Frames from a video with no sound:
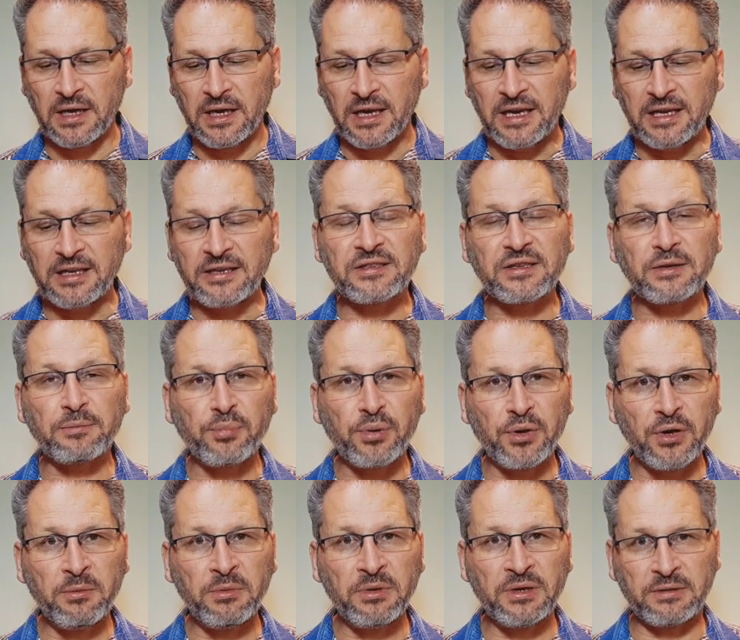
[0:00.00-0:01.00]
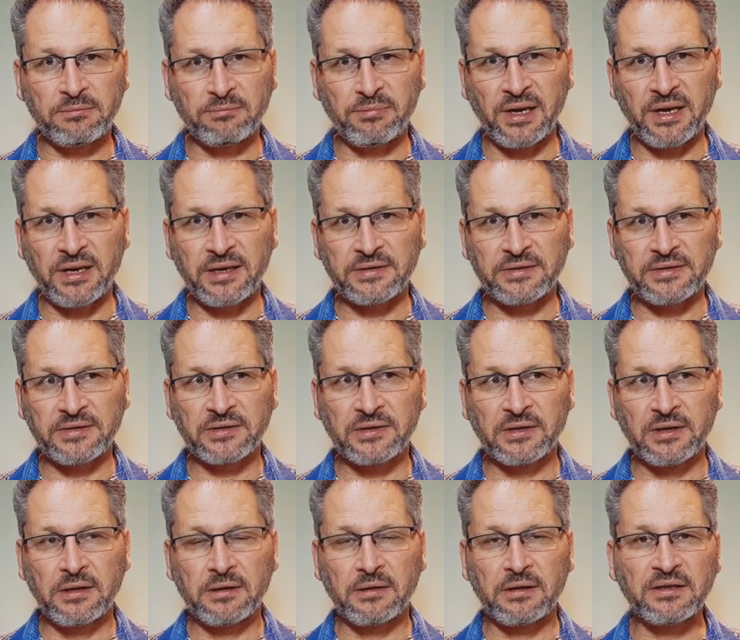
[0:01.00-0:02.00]
It is a permanent place.
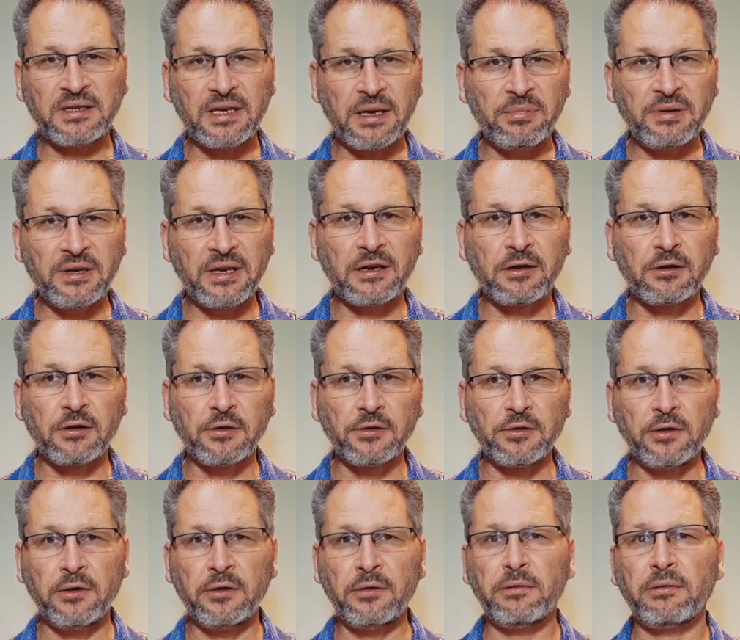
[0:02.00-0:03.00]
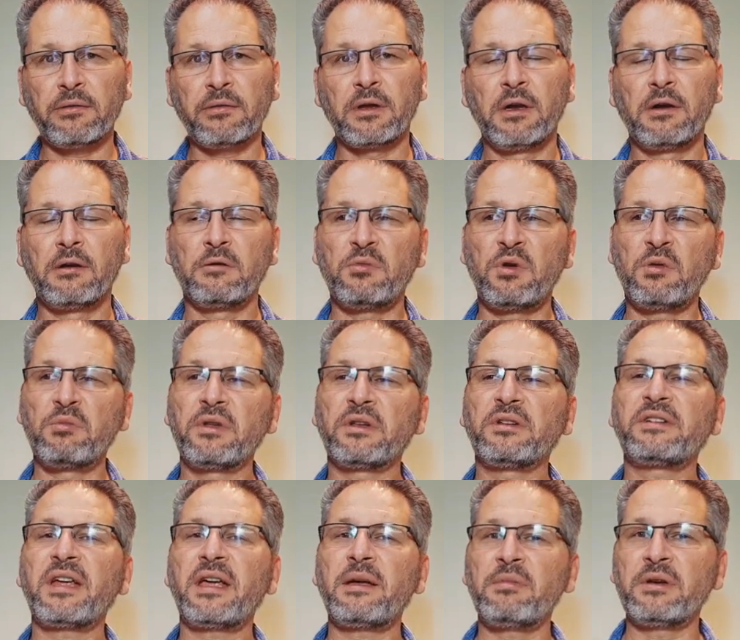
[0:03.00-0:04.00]
The tabernacle on earth, remember,
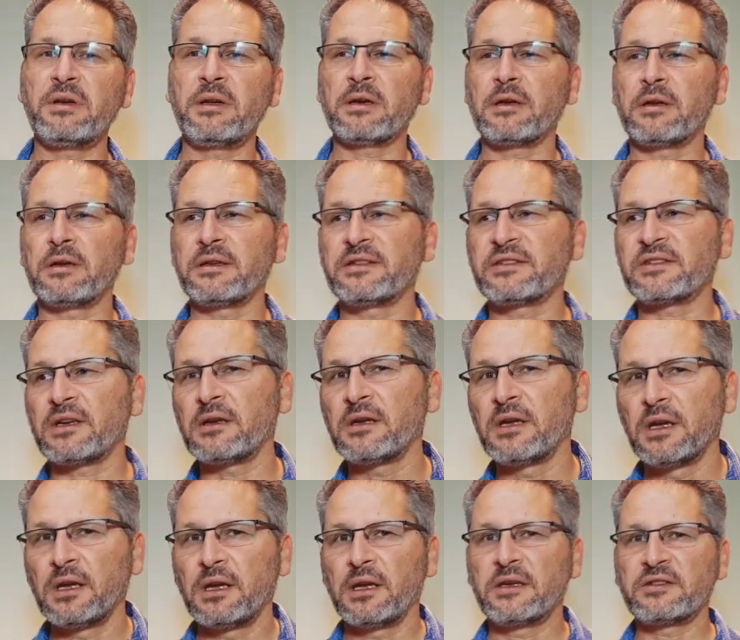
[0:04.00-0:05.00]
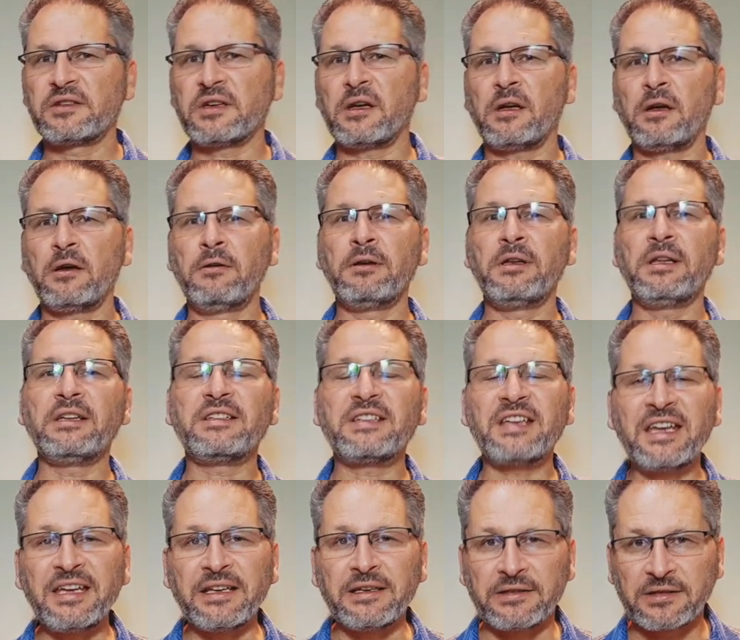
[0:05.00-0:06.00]
tabernacle is a, is a holy
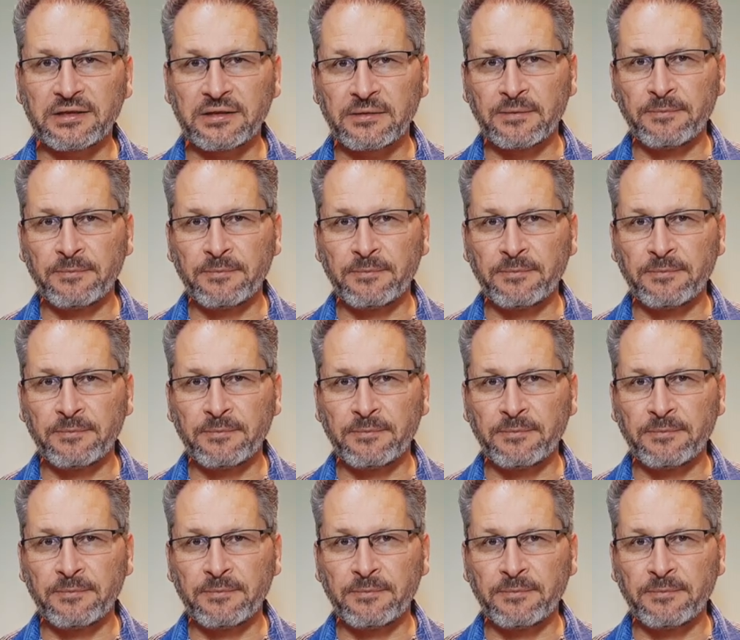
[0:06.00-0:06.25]
tent.